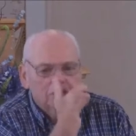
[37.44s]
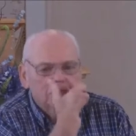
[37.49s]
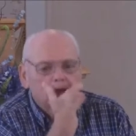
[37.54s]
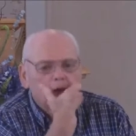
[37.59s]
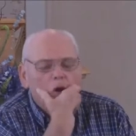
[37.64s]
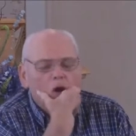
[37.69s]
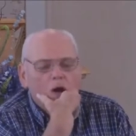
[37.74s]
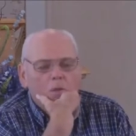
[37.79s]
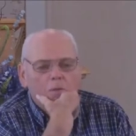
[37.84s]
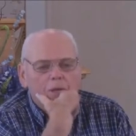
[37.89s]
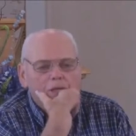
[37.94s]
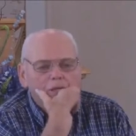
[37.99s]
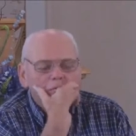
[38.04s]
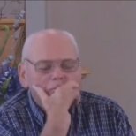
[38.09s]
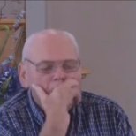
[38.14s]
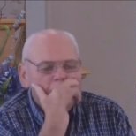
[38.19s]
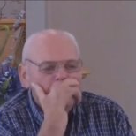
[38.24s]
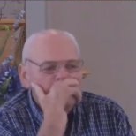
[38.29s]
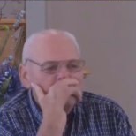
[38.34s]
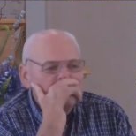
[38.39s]
in the Army,
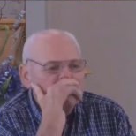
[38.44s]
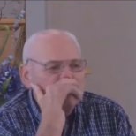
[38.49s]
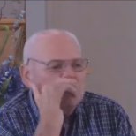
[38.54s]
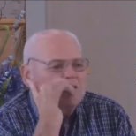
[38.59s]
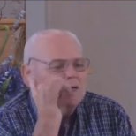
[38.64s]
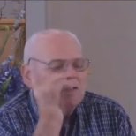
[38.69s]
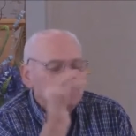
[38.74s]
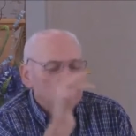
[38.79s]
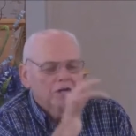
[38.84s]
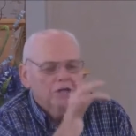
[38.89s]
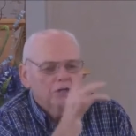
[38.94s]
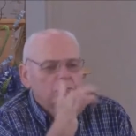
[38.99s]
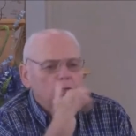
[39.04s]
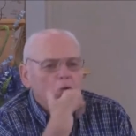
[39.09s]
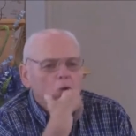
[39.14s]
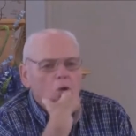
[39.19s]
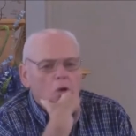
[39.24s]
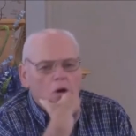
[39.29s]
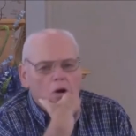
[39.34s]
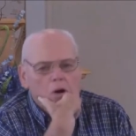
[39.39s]
we had to
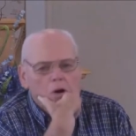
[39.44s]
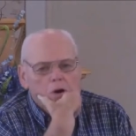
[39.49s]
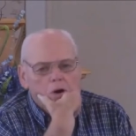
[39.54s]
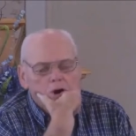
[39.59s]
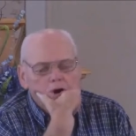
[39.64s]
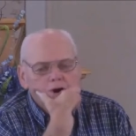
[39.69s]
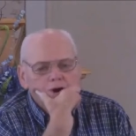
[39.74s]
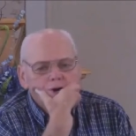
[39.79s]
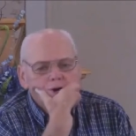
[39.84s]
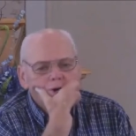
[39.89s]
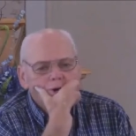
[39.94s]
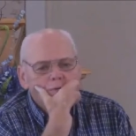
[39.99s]
walk guard,